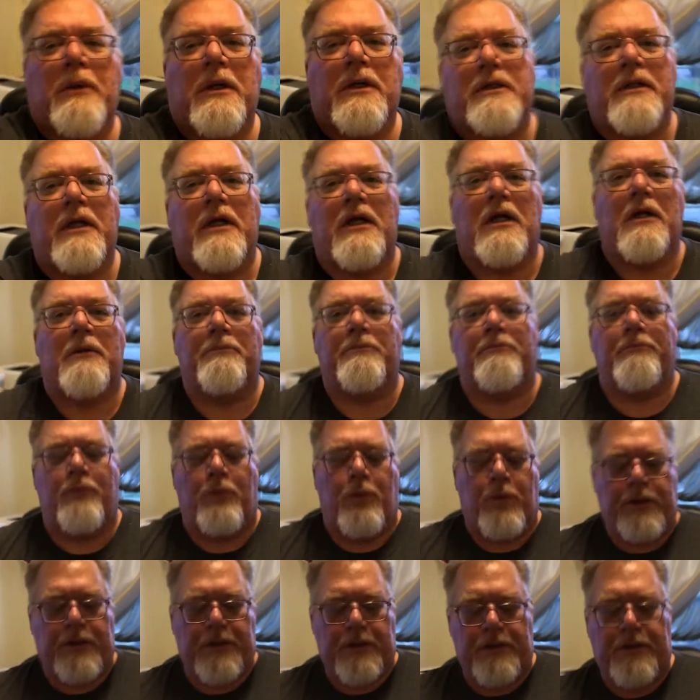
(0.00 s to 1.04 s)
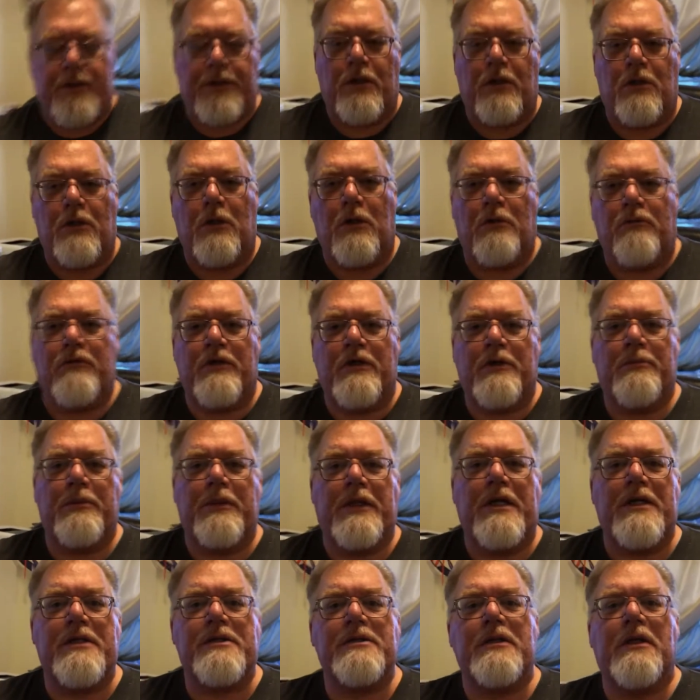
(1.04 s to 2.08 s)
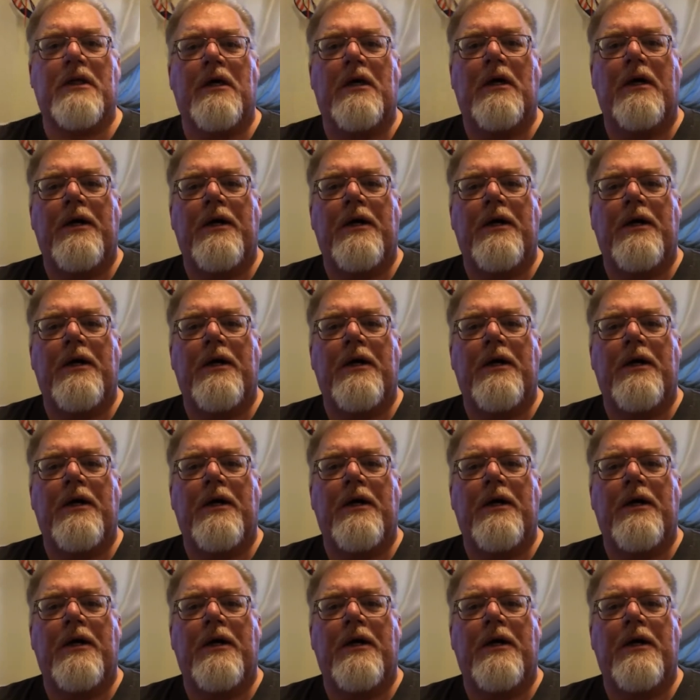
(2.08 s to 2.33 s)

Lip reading: about that, I'm wiggling you all over the place.